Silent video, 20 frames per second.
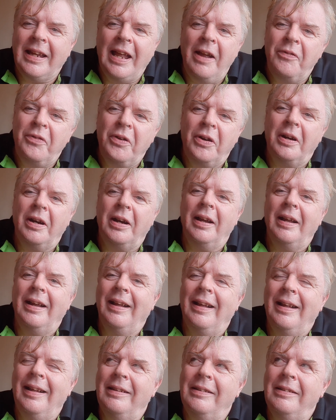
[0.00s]
ever
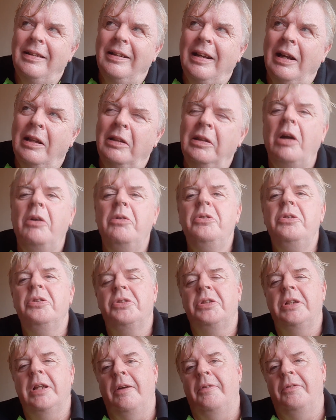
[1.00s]
allow
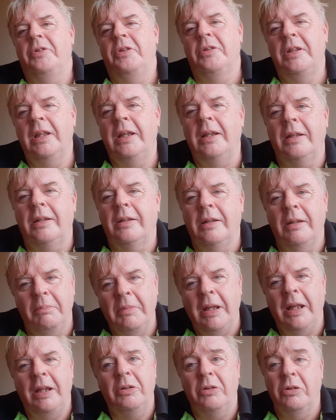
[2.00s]
yourself to think that
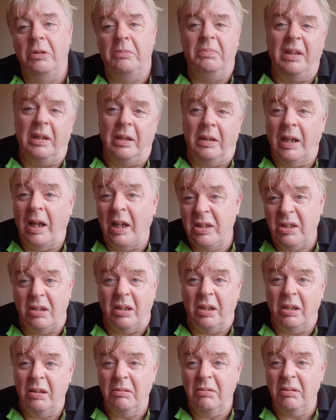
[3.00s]
men could be
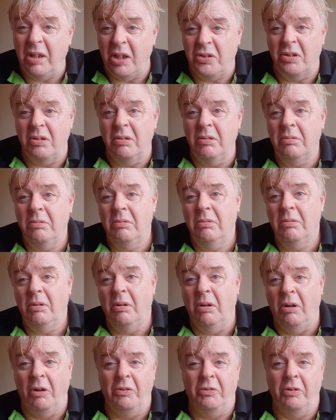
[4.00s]
actually decent,
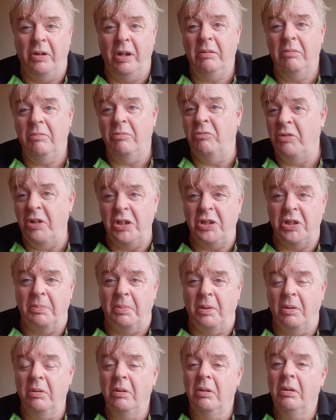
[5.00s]
ordinary,
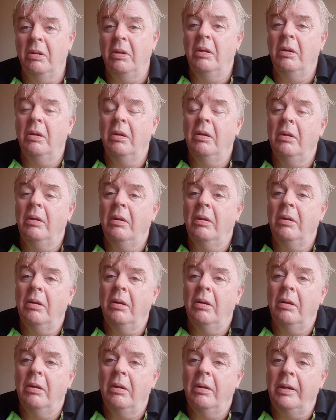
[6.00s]
reasonable,
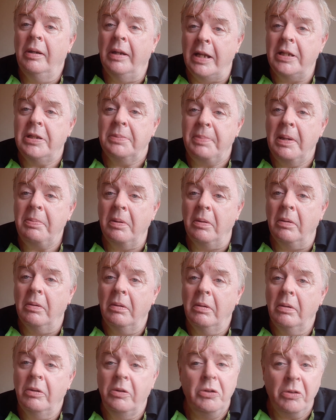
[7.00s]
nice people.
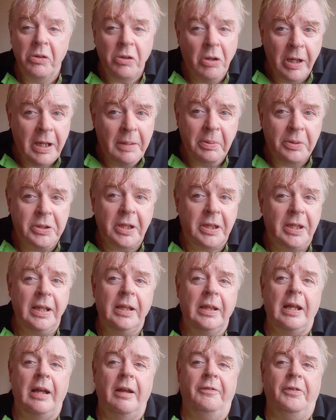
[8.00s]
You're not able to think
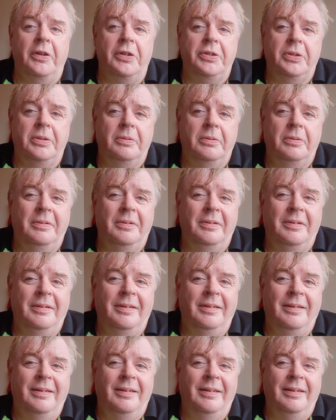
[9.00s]
that of us.
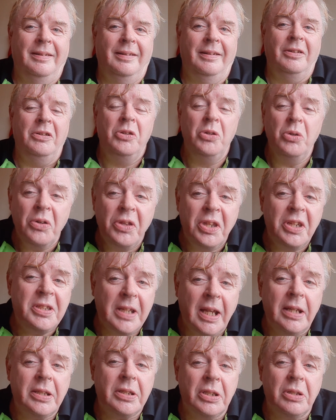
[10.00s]
You're the
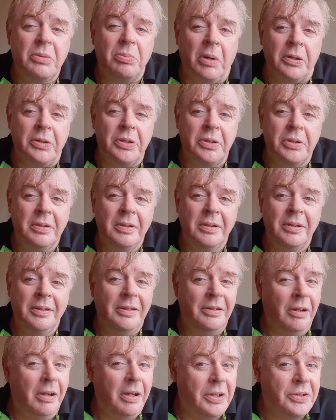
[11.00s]
sexist ones,
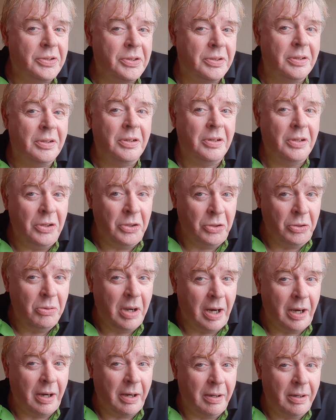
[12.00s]
not us. You
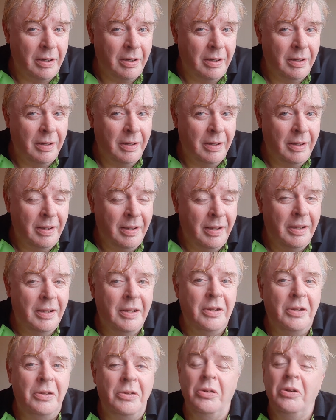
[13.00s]
are.
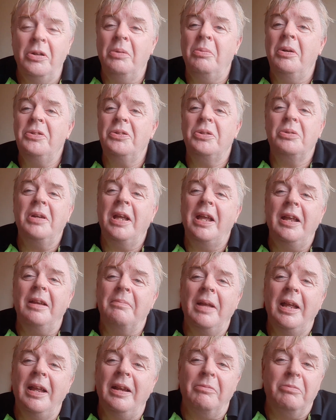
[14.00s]
You're the ones who hate
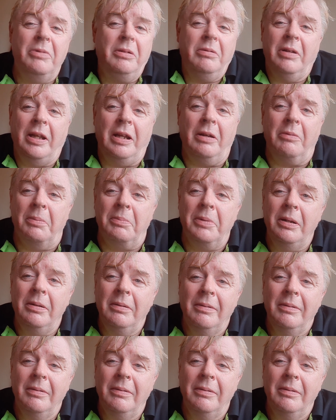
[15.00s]
men. We don't hate women.